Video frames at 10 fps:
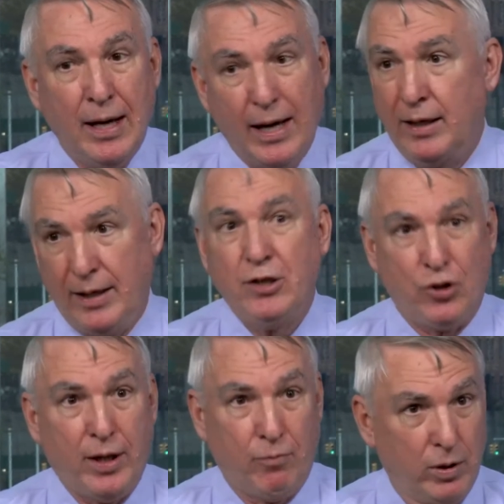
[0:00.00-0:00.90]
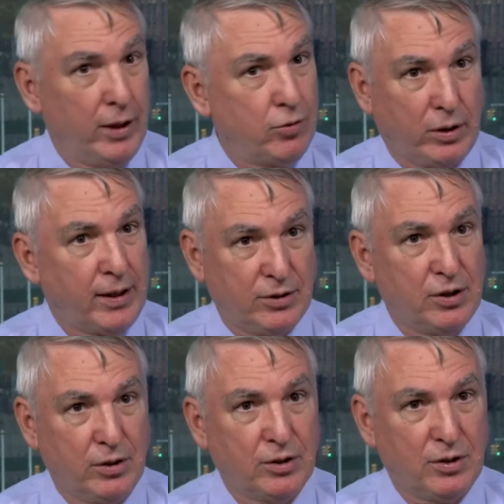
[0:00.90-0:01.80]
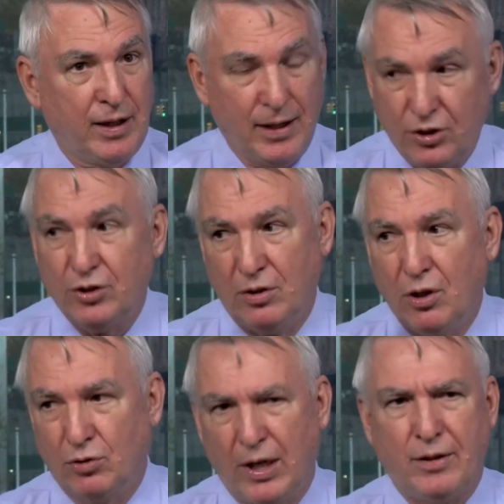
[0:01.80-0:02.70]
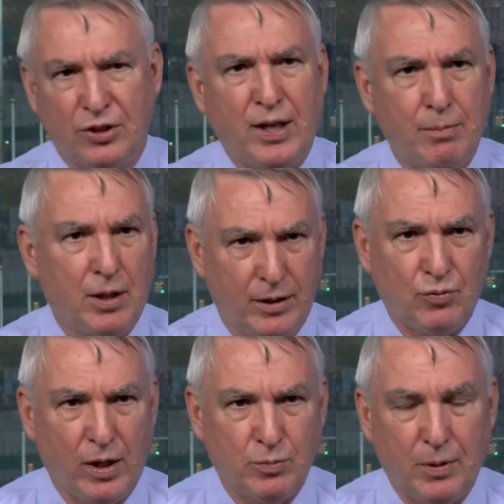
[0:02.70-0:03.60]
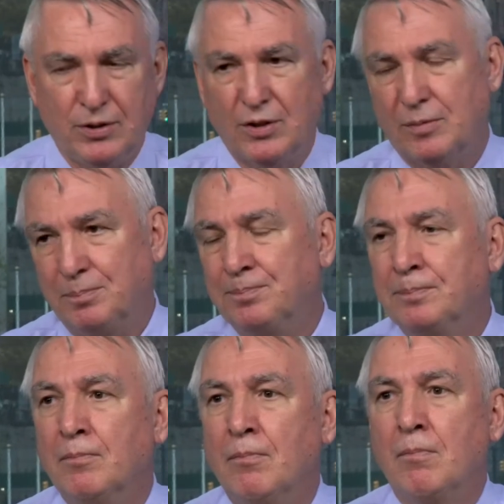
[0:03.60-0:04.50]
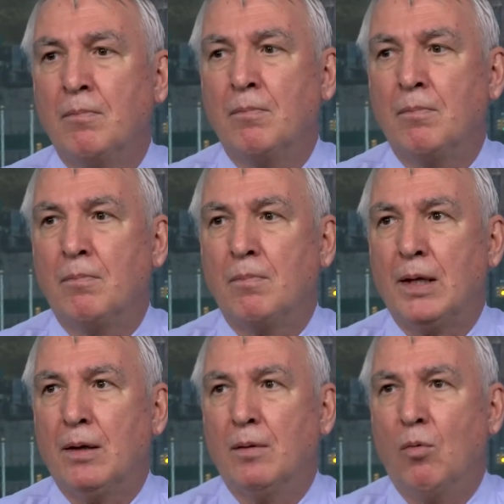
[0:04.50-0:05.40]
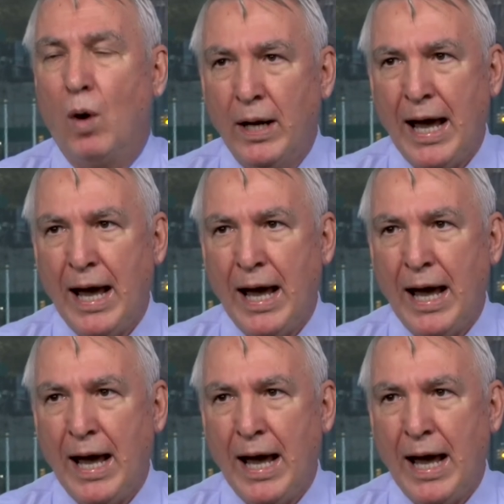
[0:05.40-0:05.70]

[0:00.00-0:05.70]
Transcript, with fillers: And in Asia, they really took that seriously. Asia knows how to stabilize rice prices. What